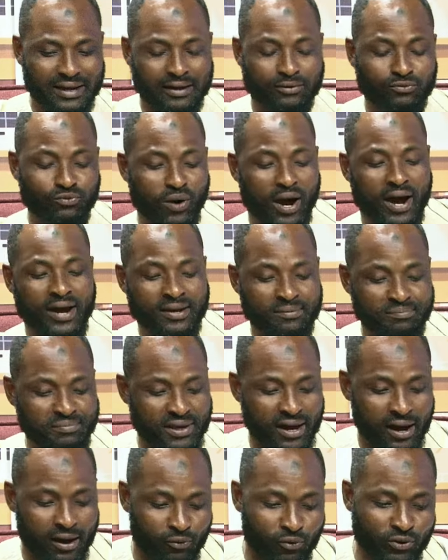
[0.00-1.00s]
why we
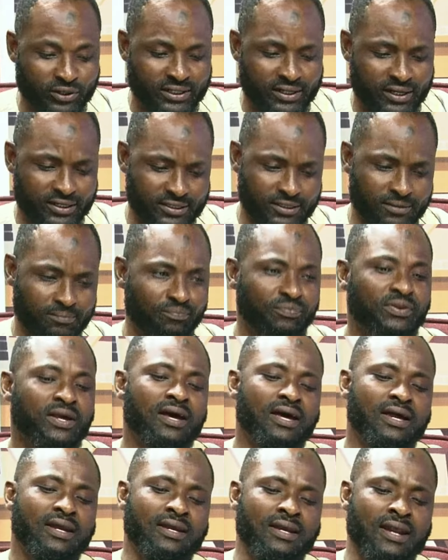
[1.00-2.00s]
are ordinate.
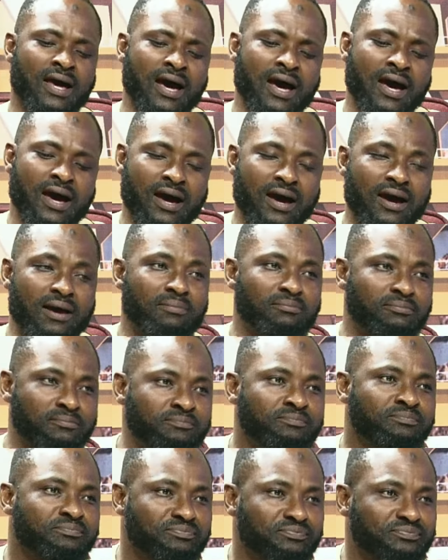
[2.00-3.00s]
Now,
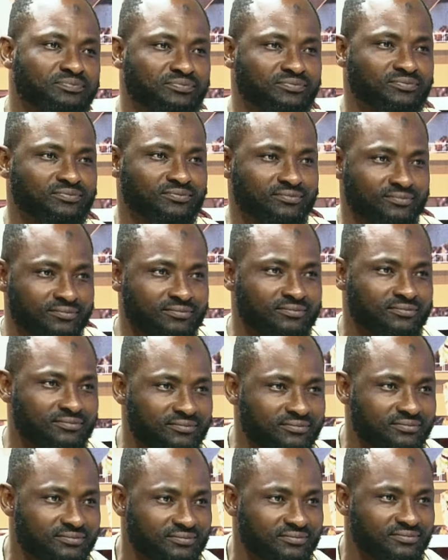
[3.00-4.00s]
the last one,
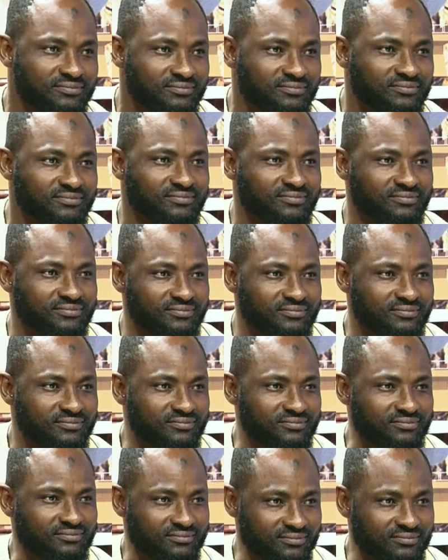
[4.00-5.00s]
Michia, some
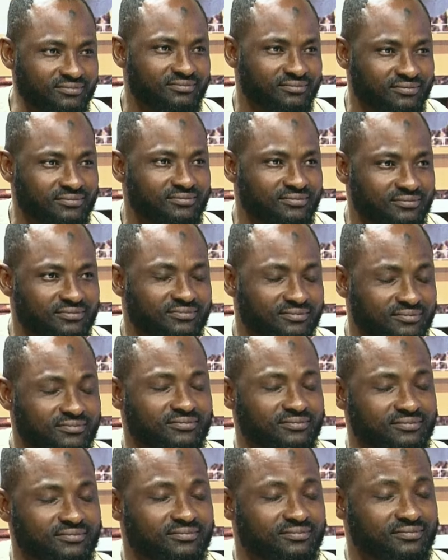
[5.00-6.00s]
Abaku Masahadia.
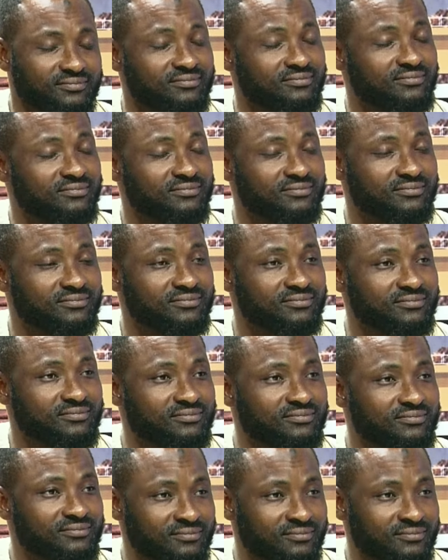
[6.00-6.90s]
Akana mewo